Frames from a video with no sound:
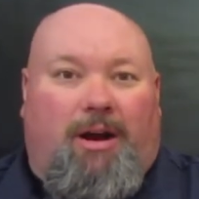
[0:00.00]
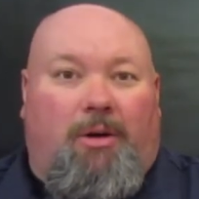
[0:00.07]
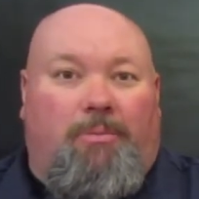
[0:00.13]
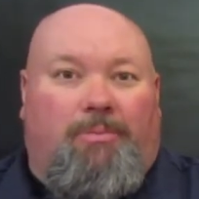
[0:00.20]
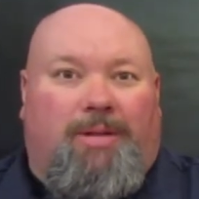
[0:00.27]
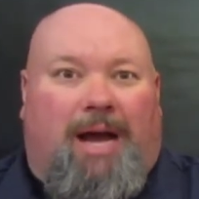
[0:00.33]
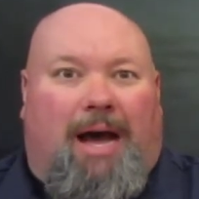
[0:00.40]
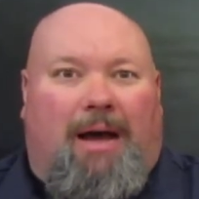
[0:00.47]
I
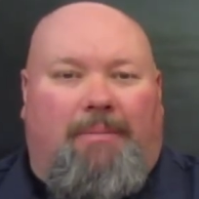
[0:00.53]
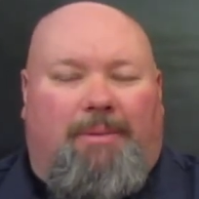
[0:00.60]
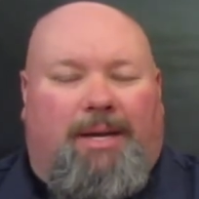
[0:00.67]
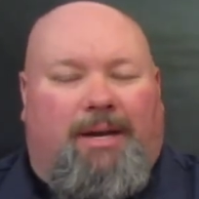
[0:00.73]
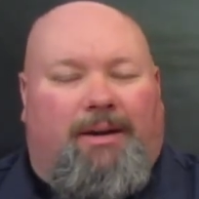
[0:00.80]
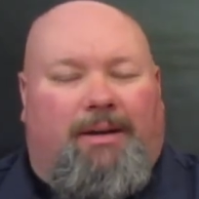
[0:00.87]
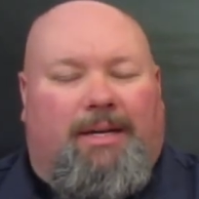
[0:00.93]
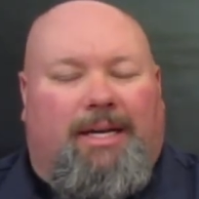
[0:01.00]
hope Top
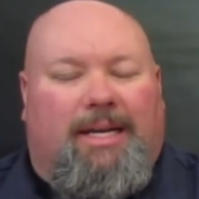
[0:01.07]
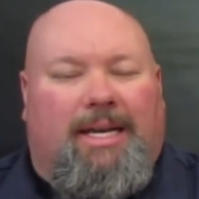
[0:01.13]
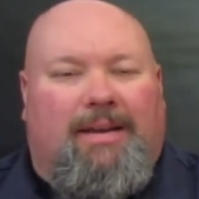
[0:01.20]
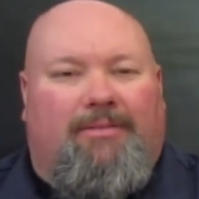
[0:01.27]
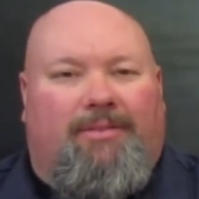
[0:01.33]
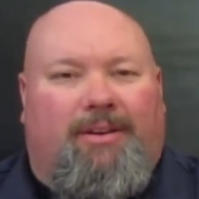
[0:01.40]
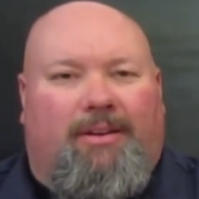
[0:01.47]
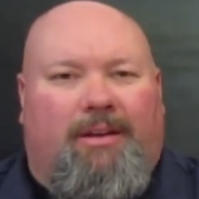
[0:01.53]
Gear can
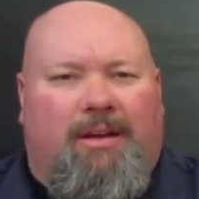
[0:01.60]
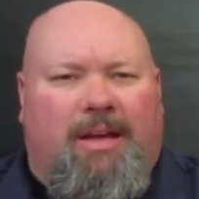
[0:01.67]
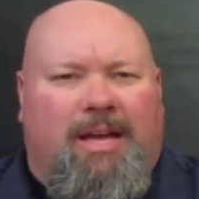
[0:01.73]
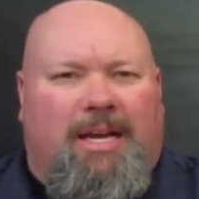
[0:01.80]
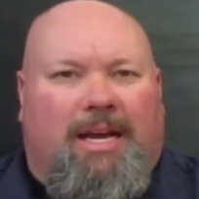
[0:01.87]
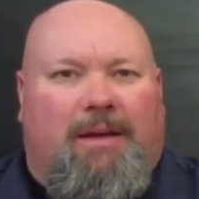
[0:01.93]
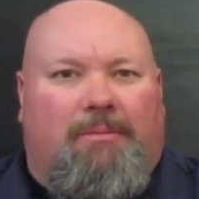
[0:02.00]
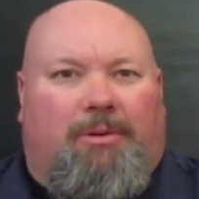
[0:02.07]
even
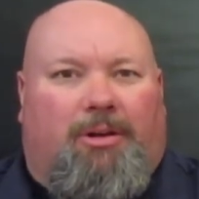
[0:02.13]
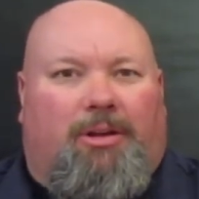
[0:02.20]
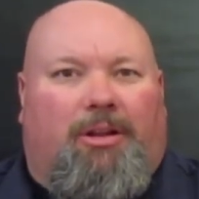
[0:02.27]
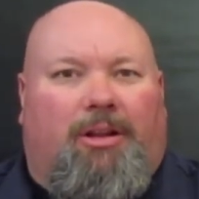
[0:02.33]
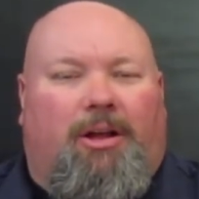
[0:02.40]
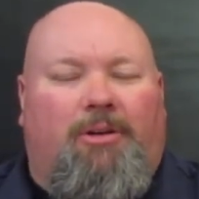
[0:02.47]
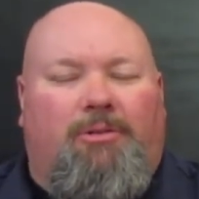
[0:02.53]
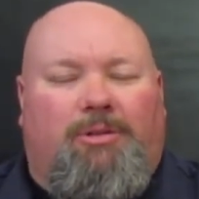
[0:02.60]
come
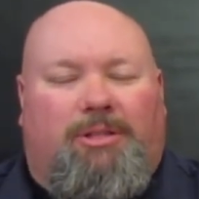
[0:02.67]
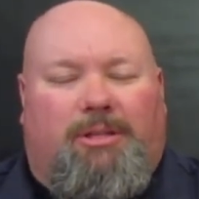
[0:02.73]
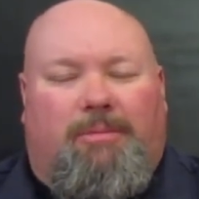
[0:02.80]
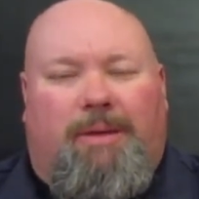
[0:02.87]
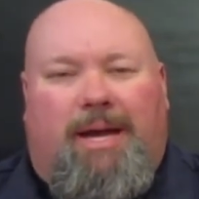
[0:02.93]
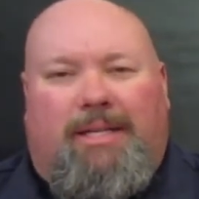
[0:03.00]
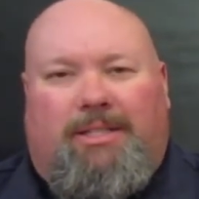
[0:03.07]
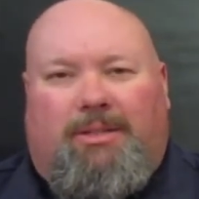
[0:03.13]
close to
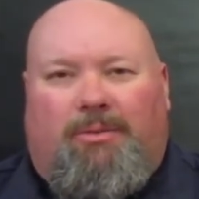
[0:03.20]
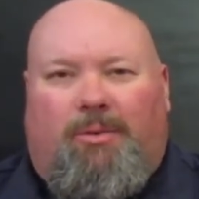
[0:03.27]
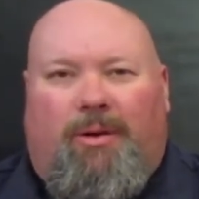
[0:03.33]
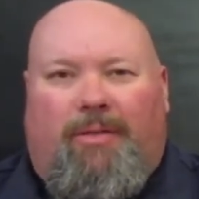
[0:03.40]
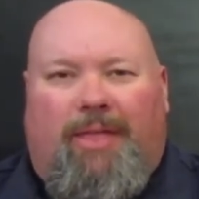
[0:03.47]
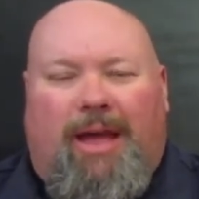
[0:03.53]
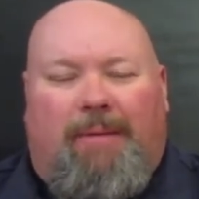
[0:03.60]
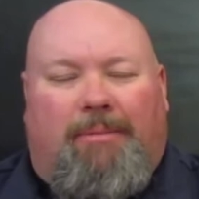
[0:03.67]
matching
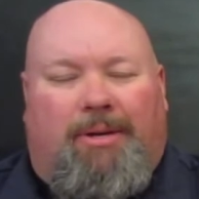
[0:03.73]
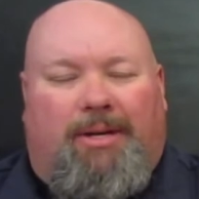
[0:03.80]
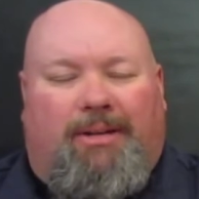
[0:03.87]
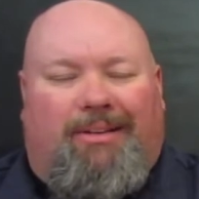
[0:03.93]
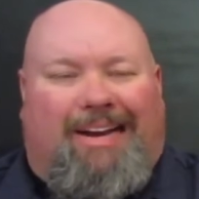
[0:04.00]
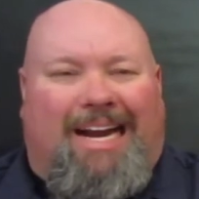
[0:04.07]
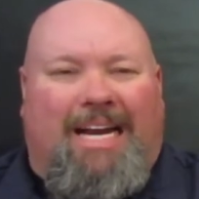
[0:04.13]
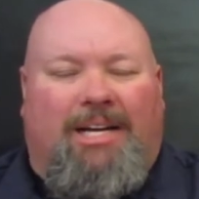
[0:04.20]
what that
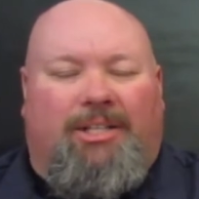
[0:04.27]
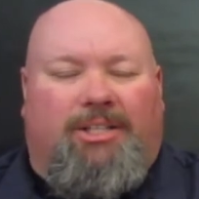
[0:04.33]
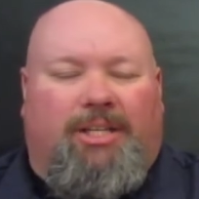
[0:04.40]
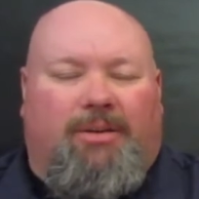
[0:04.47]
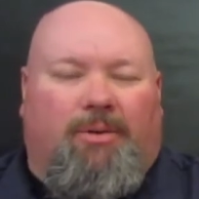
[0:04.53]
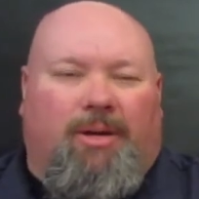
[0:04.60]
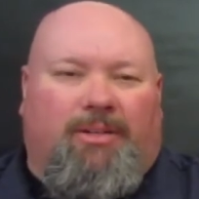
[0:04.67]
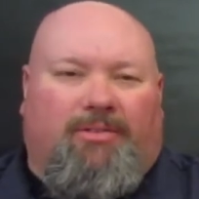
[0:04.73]
particular
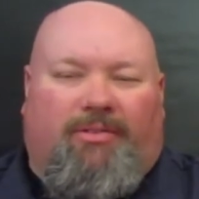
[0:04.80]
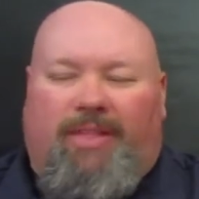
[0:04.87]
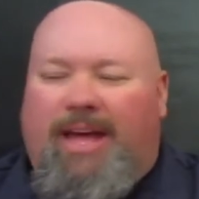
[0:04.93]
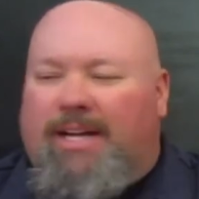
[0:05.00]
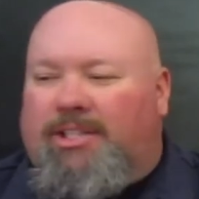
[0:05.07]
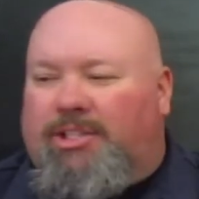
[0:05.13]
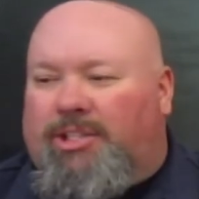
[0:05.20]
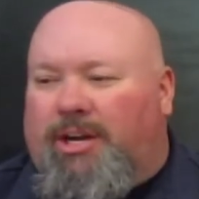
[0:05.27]
energy was for
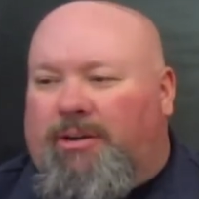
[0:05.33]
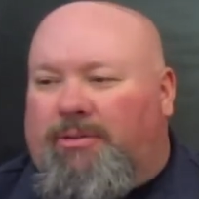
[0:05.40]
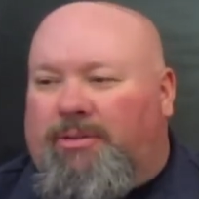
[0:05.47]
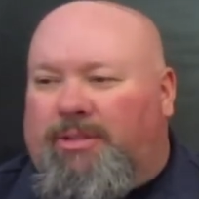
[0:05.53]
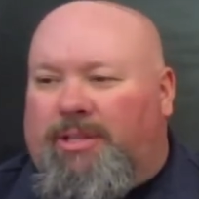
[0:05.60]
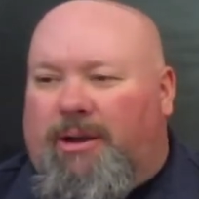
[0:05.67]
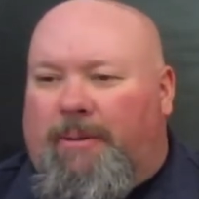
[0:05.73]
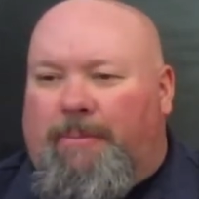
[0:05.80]
that show.
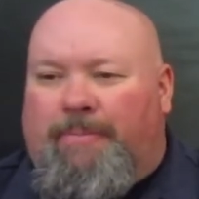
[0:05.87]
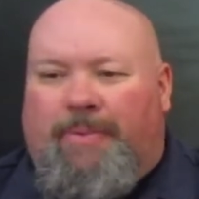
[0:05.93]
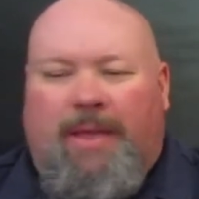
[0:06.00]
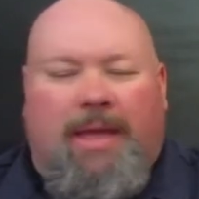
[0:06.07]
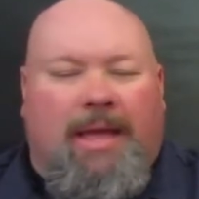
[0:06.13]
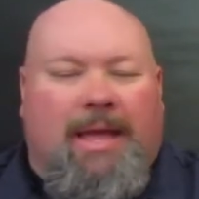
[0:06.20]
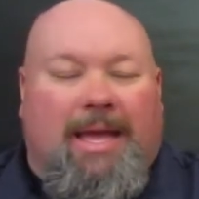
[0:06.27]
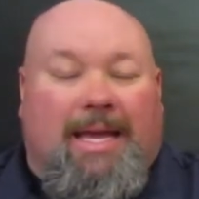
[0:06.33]
So,
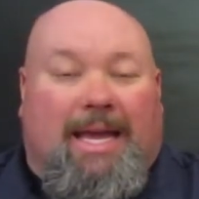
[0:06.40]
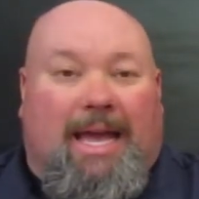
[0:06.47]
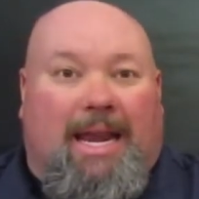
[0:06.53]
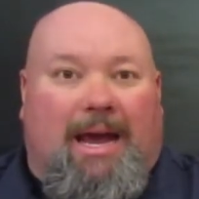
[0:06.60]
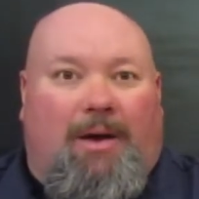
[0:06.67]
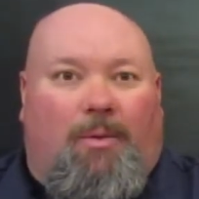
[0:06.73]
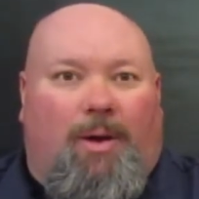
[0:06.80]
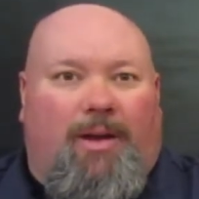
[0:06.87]

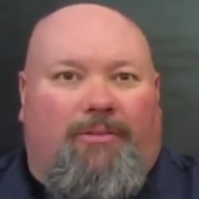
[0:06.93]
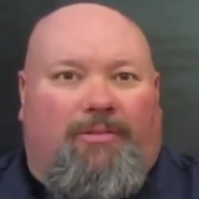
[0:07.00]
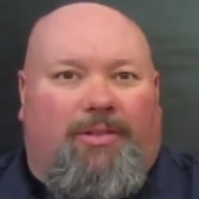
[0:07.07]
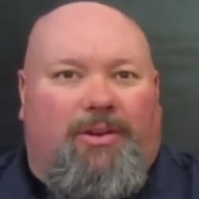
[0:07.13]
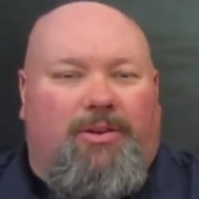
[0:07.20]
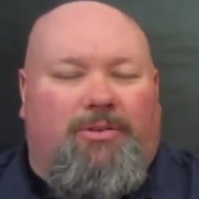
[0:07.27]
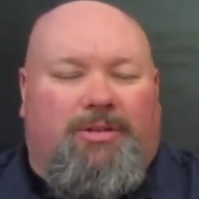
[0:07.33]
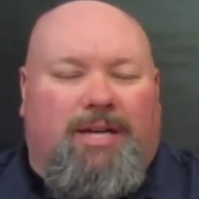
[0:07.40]
cannot wait for
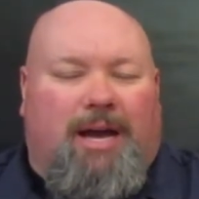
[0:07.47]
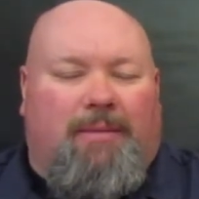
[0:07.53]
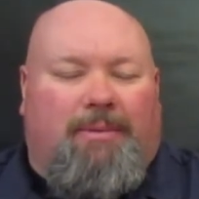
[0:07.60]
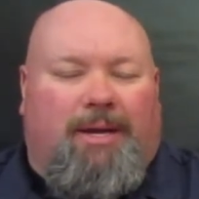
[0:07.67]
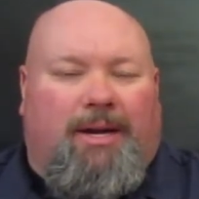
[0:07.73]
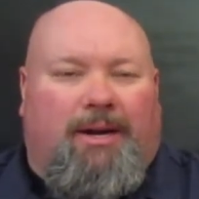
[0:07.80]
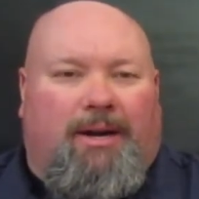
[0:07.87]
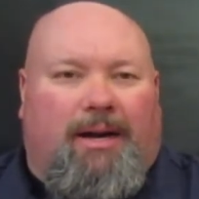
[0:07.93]
the new Top
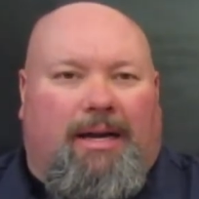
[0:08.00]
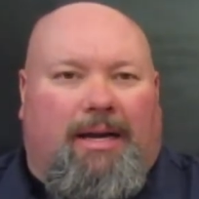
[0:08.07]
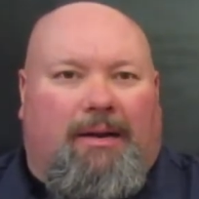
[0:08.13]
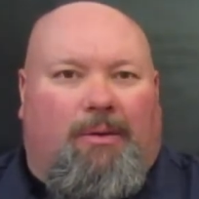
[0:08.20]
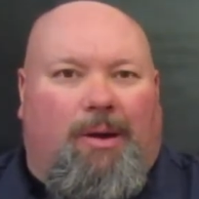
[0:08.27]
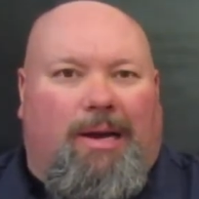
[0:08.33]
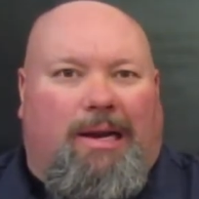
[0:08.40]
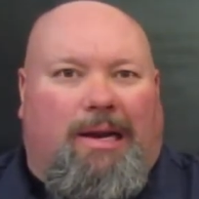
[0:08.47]
Gear. I
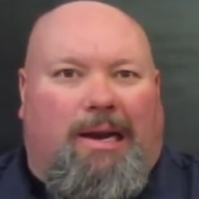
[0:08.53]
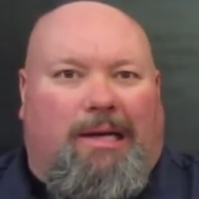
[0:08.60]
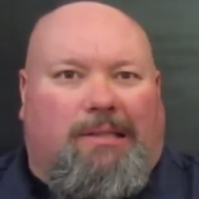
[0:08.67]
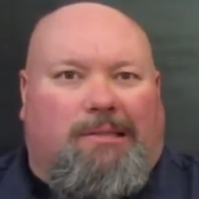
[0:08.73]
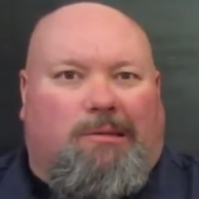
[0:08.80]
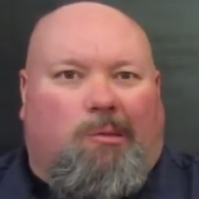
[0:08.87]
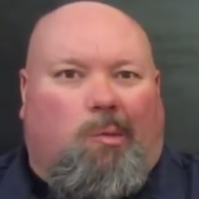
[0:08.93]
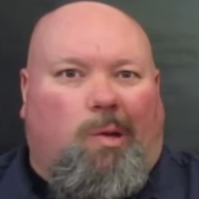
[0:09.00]
gotta wait an
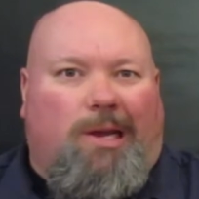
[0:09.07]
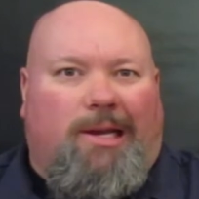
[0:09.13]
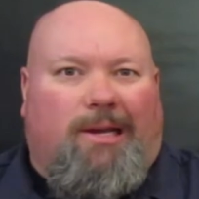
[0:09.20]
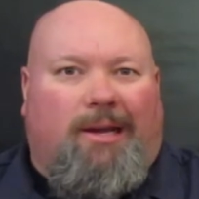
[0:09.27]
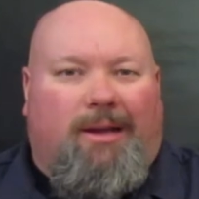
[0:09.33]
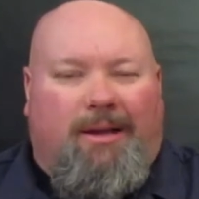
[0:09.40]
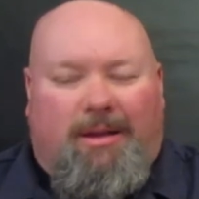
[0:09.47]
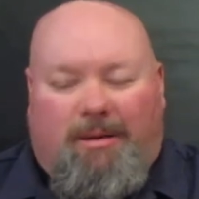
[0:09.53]
extra week
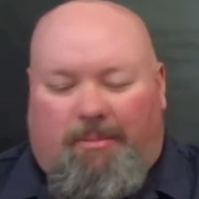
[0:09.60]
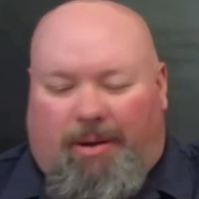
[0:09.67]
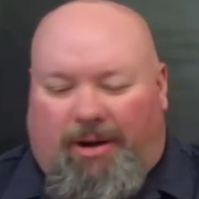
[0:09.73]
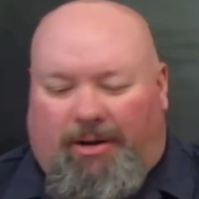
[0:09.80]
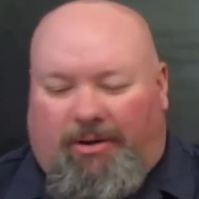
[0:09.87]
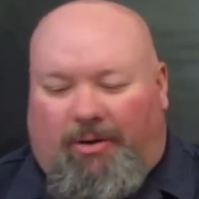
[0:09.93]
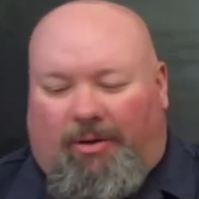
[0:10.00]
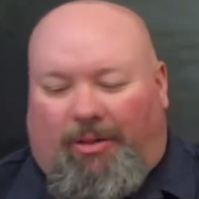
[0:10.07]

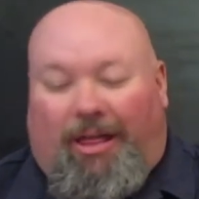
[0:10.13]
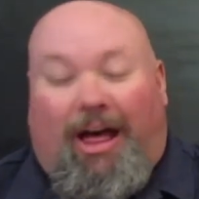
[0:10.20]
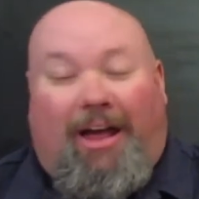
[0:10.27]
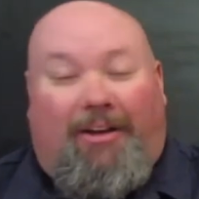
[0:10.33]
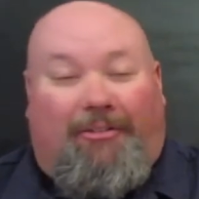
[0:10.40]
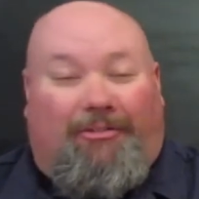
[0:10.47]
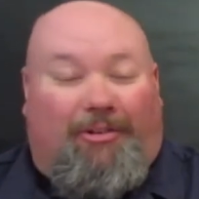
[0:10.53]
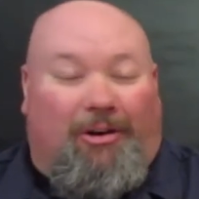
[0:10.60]
compared to a
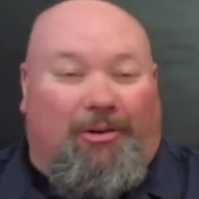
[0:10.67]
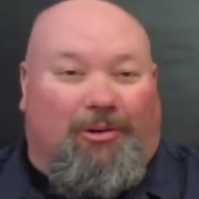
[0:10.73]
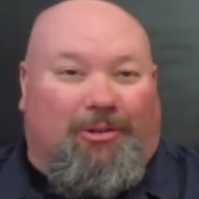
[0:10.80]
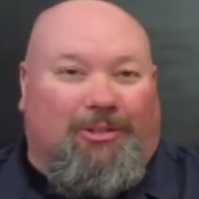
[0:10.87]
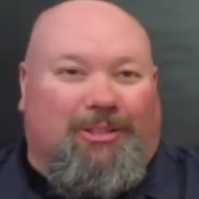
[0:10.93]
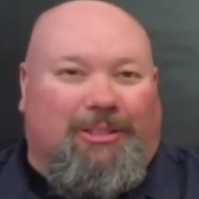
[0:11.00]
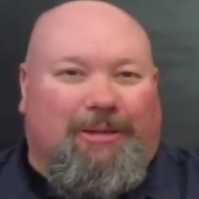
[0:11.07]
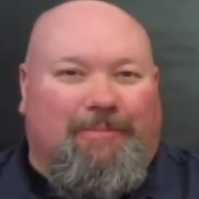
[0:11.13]
lot of
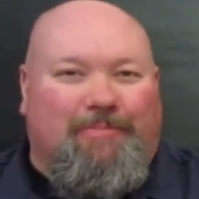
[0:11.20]
folks.